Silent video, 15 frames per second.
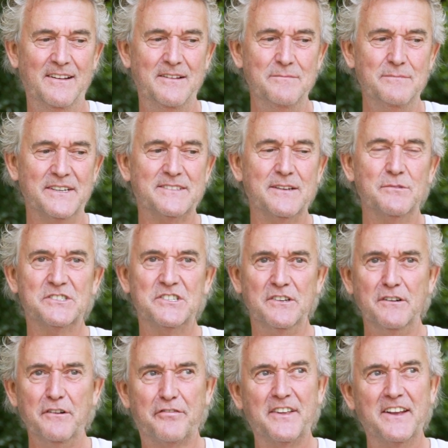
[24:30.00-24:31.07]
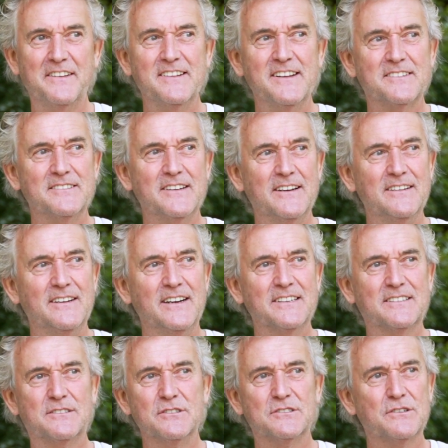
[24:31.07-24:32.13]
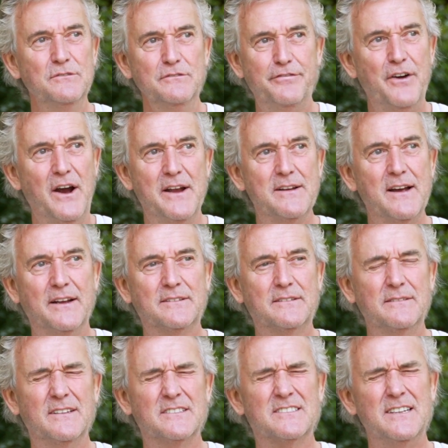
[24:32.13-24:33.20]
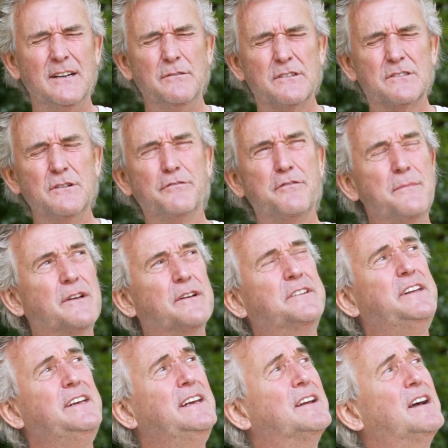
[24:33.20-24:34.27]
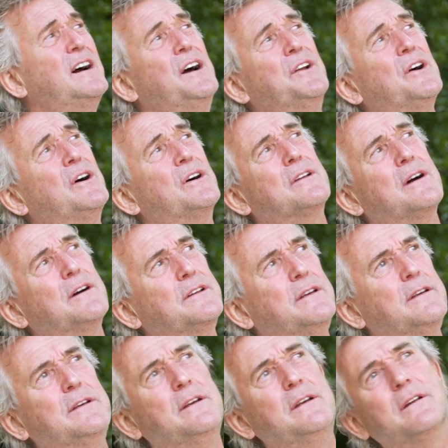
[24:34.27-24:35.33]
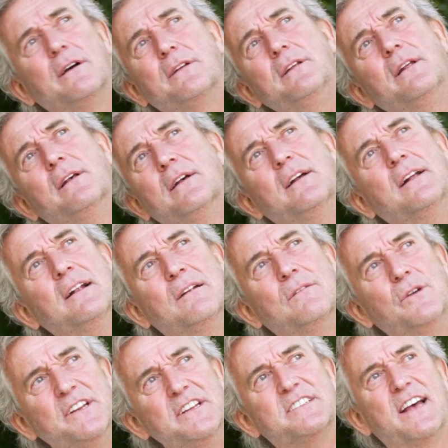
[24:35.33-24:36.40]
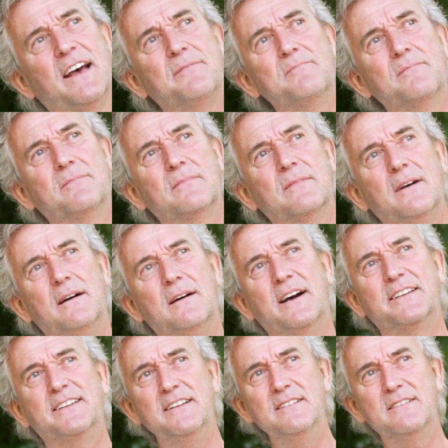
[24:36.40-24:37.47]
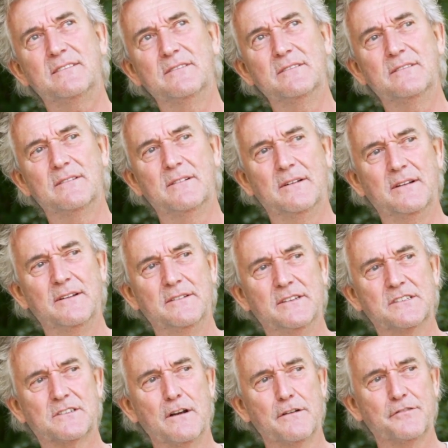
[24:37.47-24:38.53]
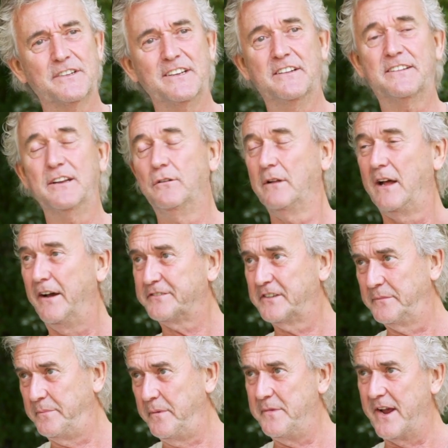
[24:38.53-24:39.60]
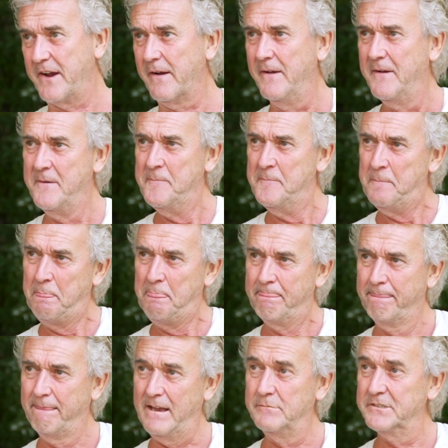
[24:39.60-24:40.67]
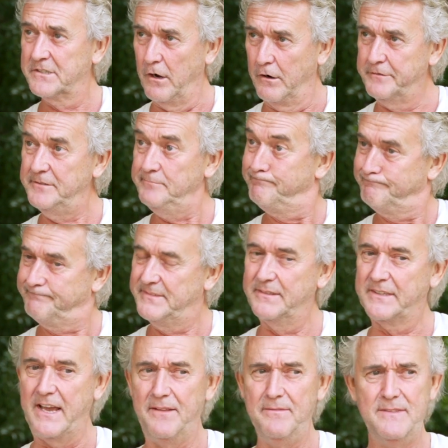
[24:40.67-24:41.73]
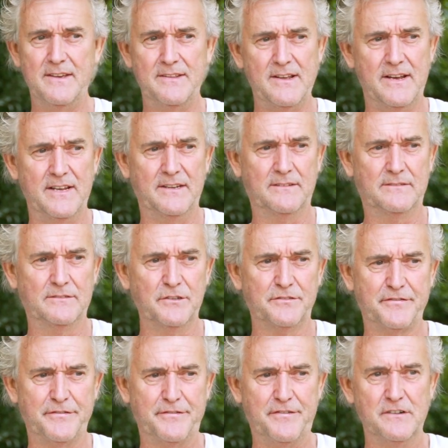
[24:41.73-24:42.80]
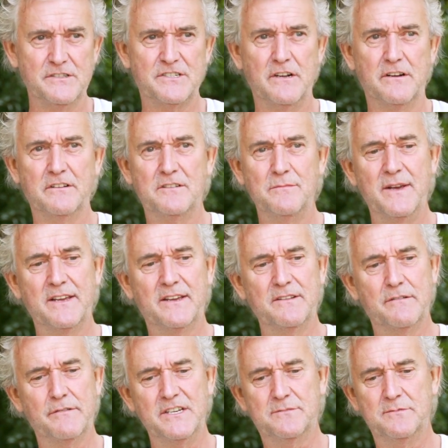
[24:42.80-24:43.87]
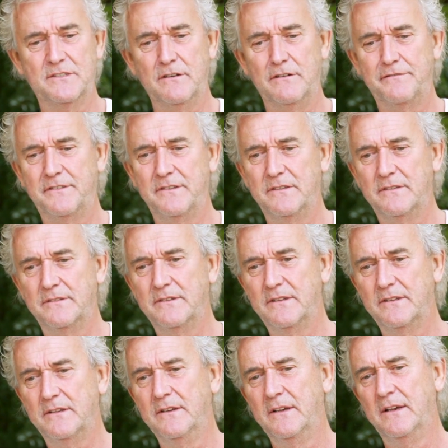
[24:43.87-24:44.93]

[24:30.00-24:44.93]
But there was another thing that I just couldn't find. It sounded so familiar. Dee, da, da, da, dee, da. What is that? I didn't discover it until after the premiere. It was COVID again, and I just for fun started to make an arrangement of the